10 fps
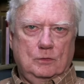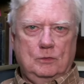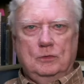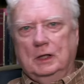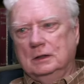
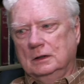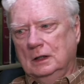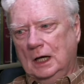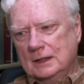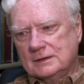That
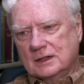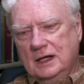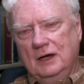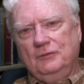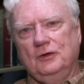God's
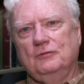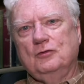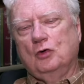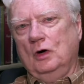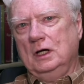gift of
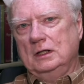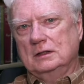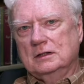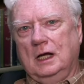Christ